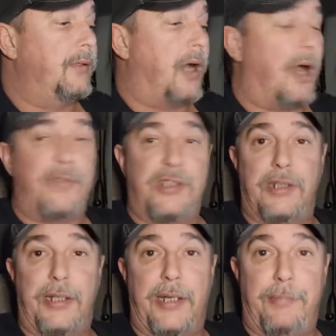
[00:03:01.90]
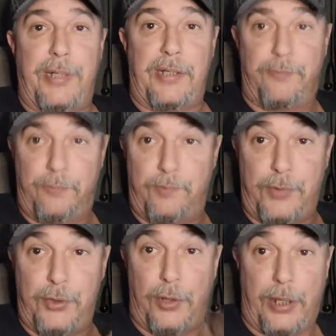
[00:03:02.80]
Obviously, it'd be
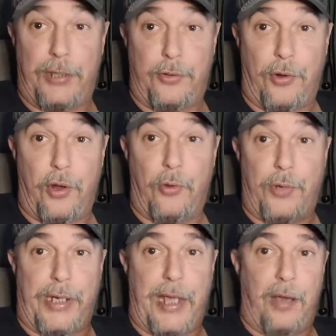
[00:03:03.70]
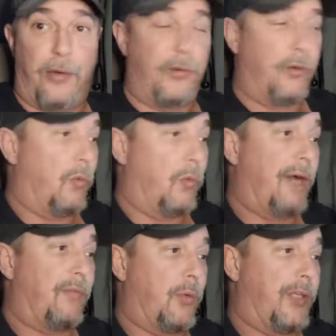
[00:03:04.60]
in your own account or
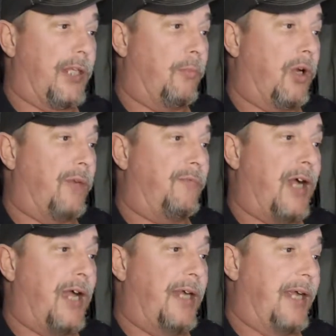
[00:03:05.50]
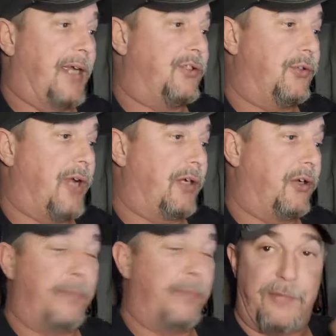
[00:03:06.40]
whatever with M1 Finance. You're not going
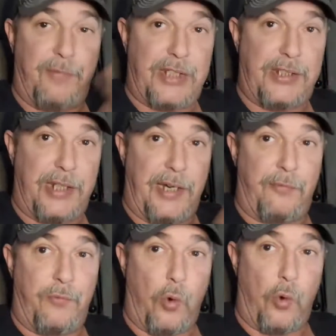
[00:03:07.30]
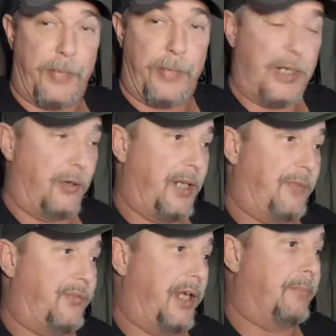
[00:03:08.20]
to be investing in it for me or
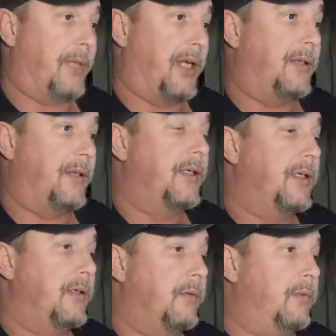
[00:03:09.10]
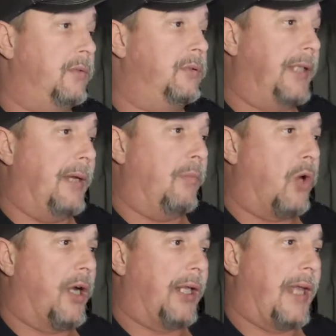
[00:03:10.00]
anything, but
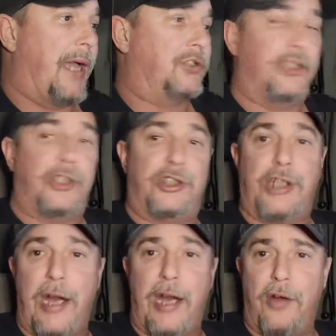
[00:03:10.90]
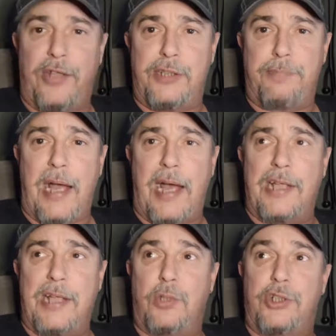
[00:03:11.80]
M1 allows you to share these
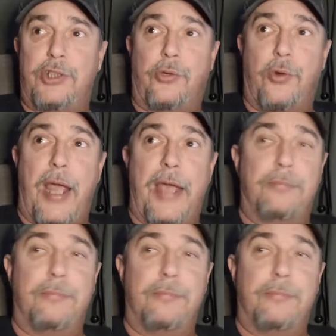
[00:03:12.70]
pies once you create them.